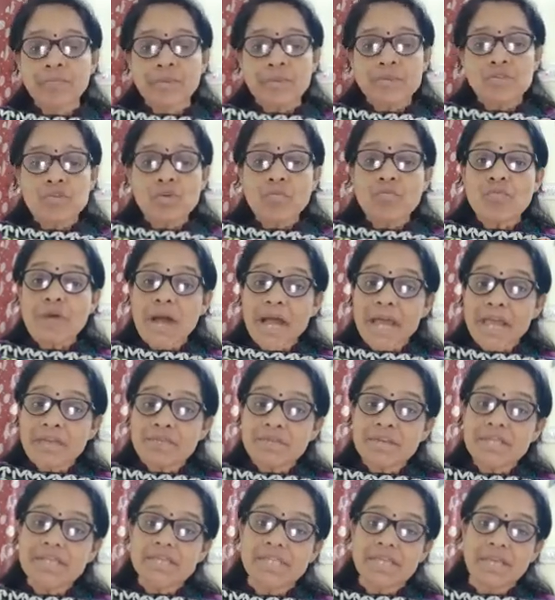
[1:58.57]
So why
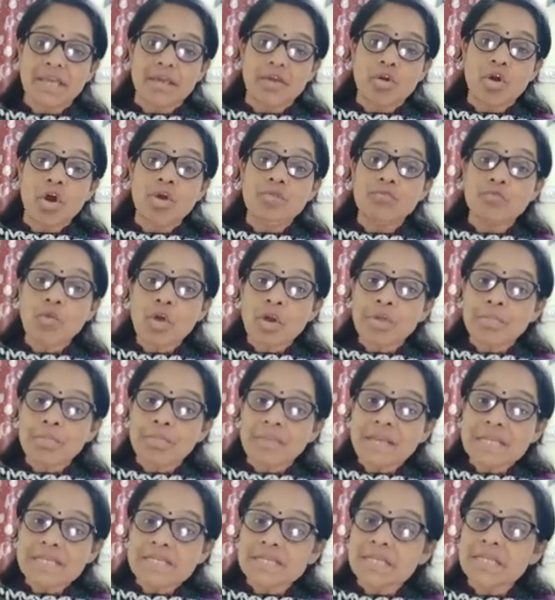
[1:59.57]
we say, on what
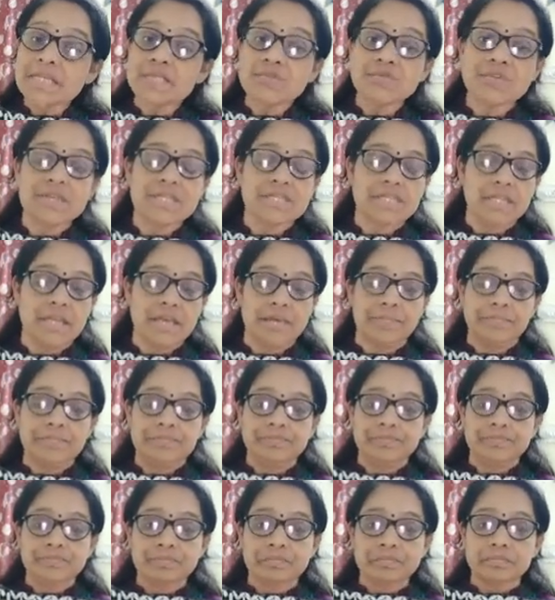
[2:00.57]
basis we say,
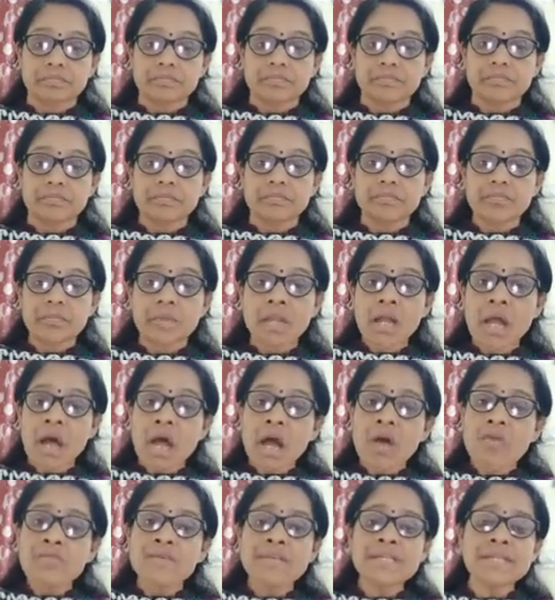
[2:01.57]

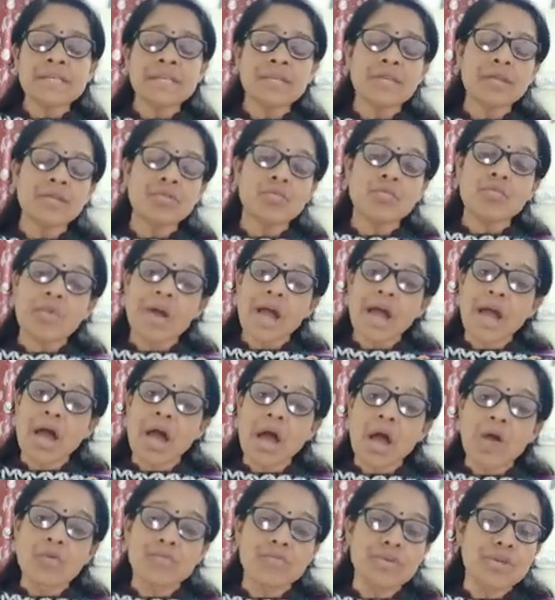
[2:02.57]
how we say that,
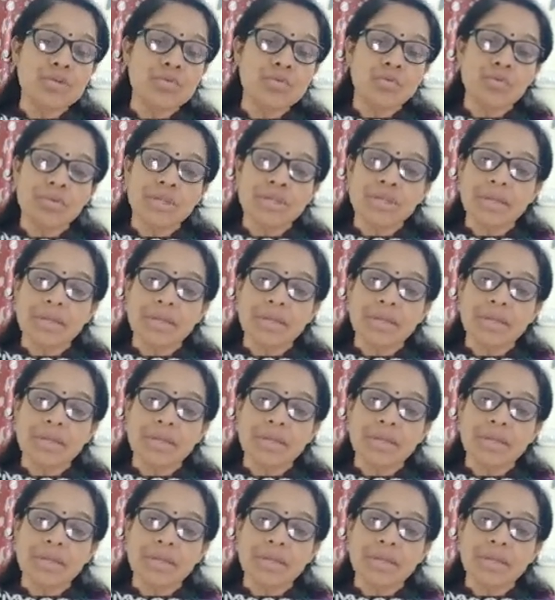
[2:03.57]
how we know that